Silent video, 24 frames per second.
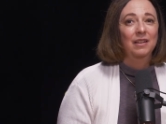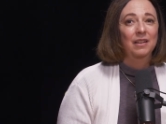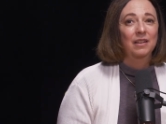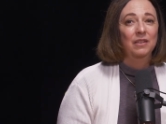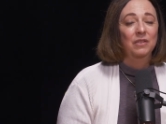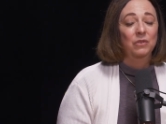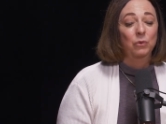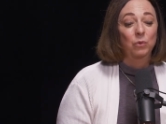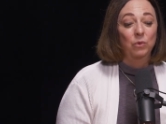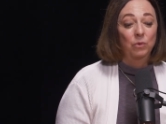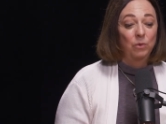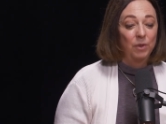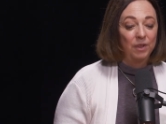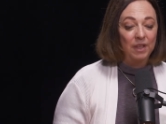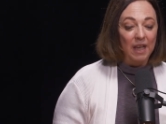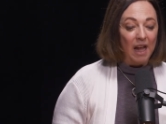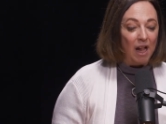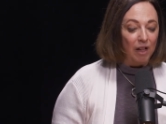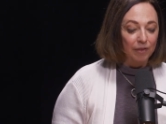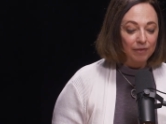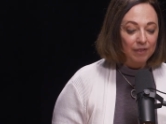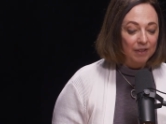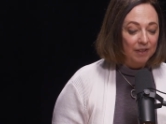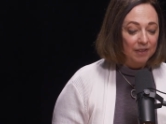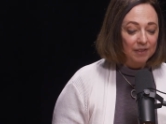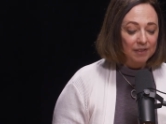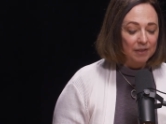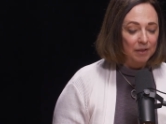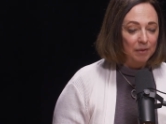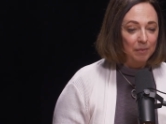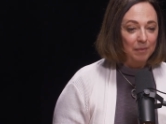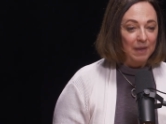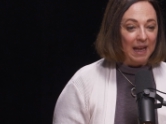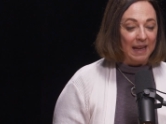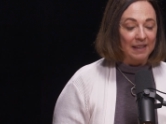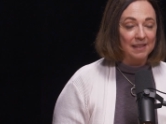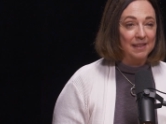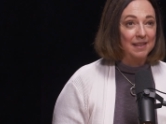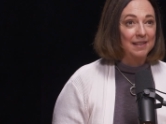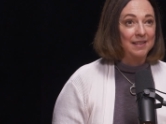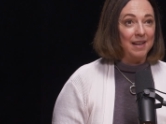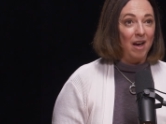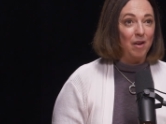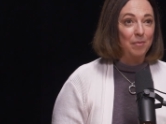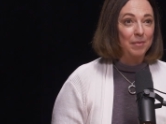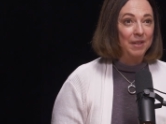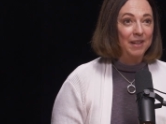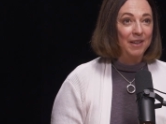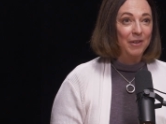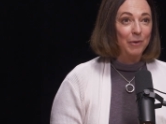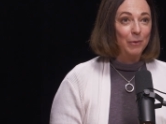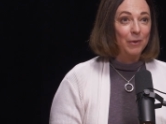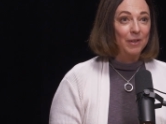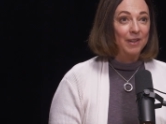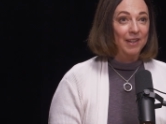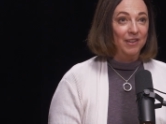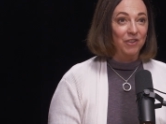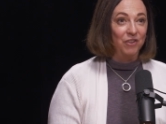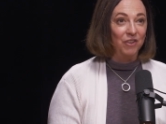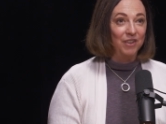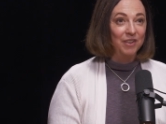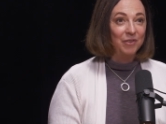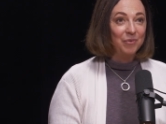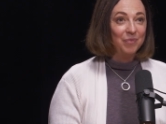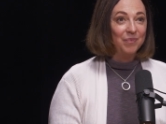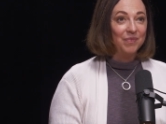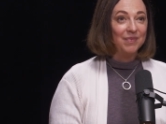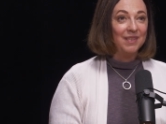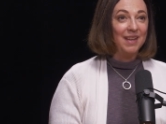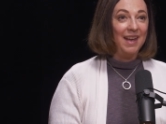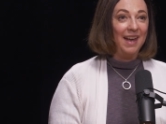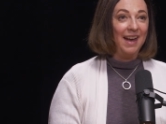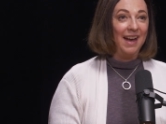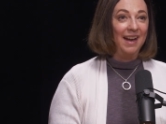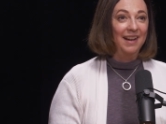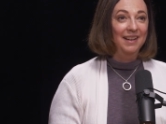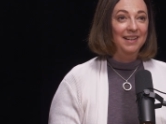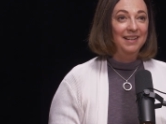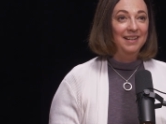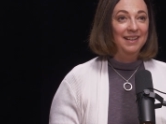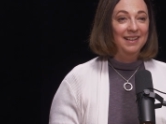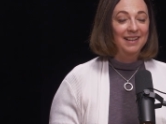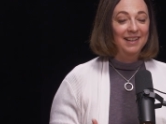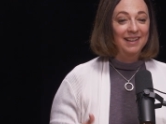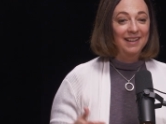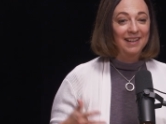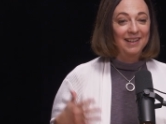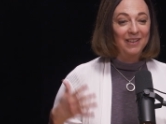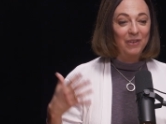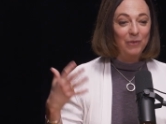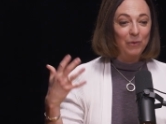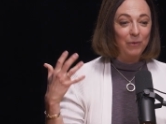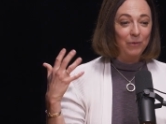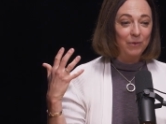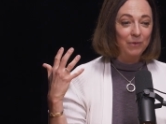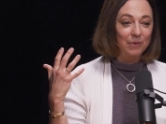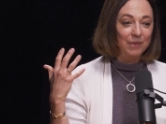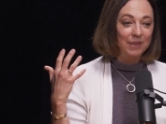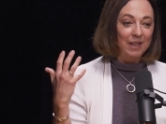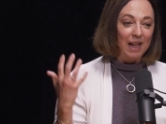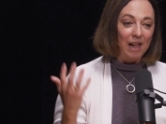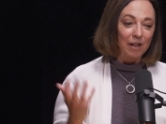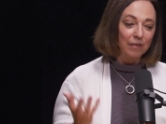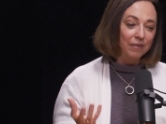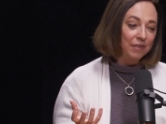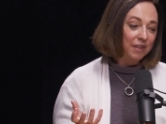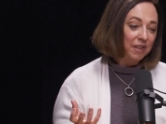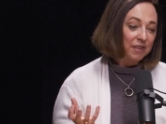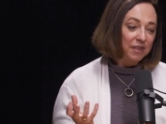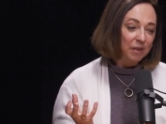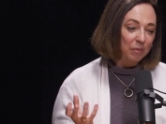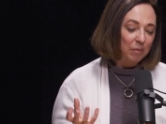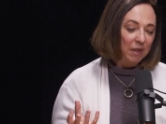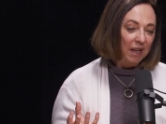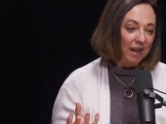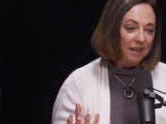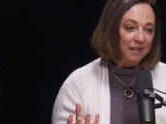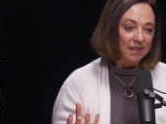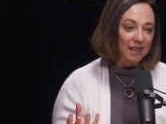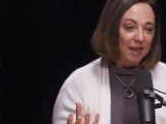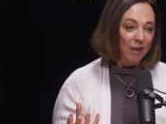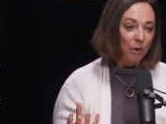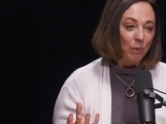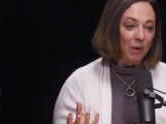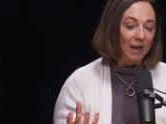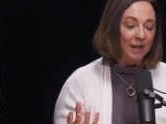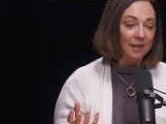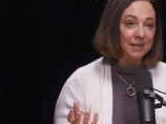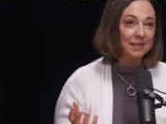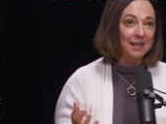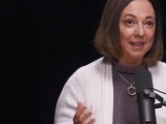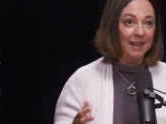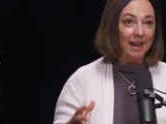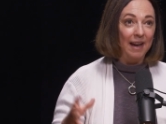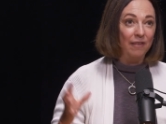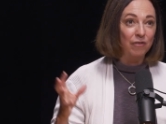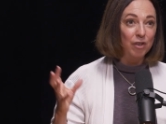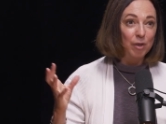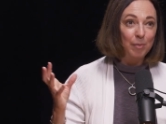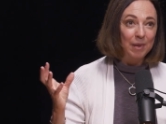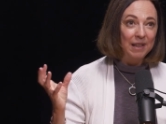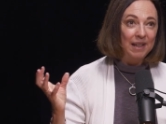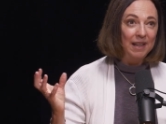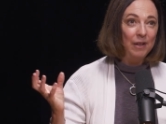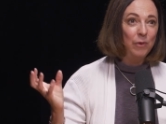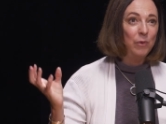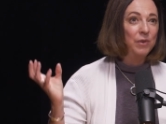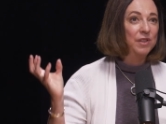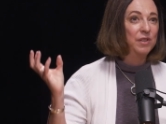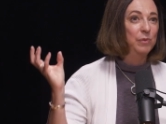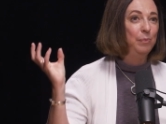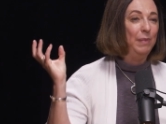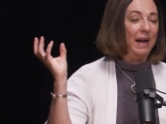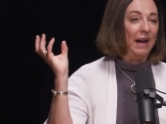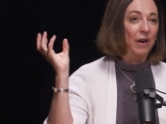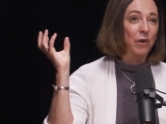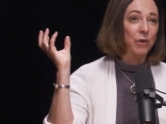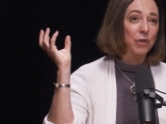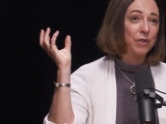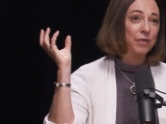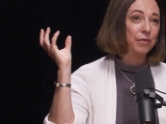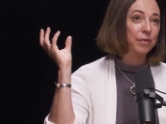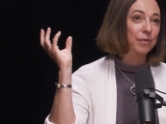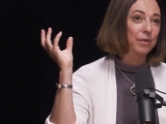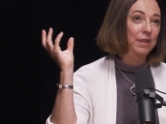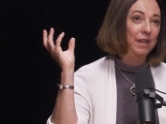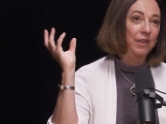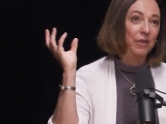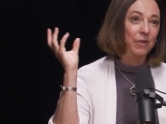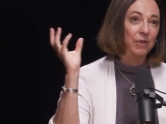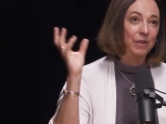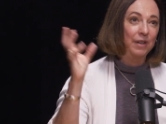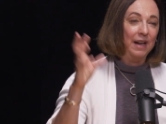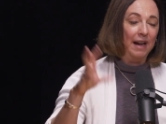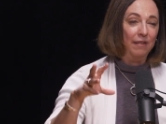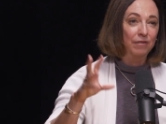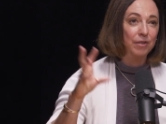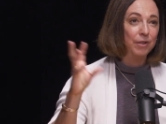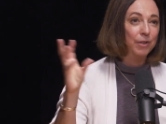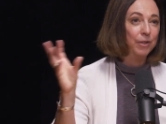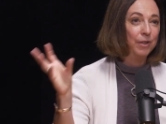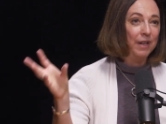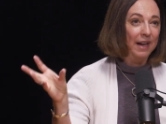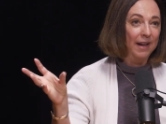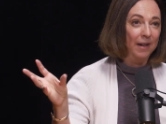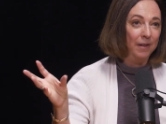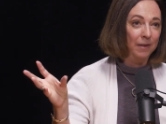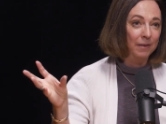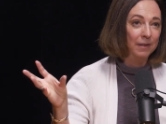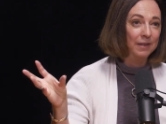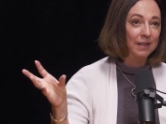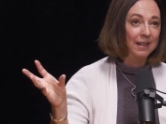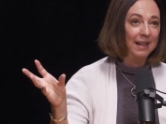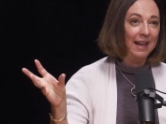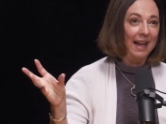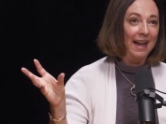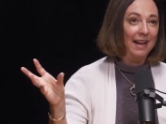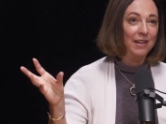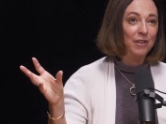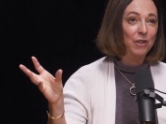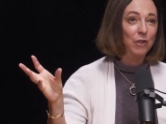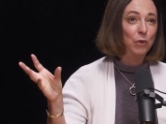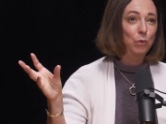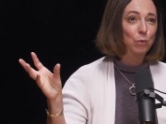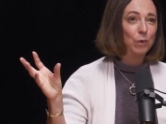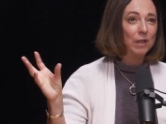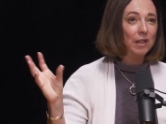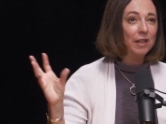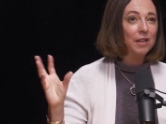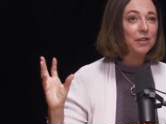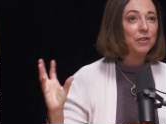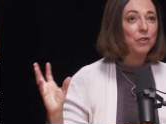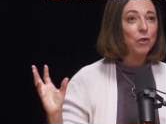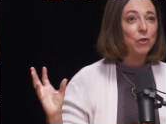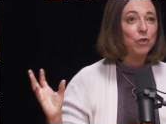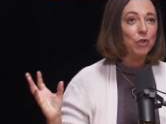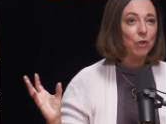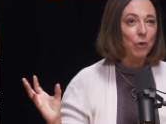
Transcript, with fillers: uh, with Calvinism as the dominant religion. And Calvinism, the idea was that everybody was bound for either heaven or hell, and you really had no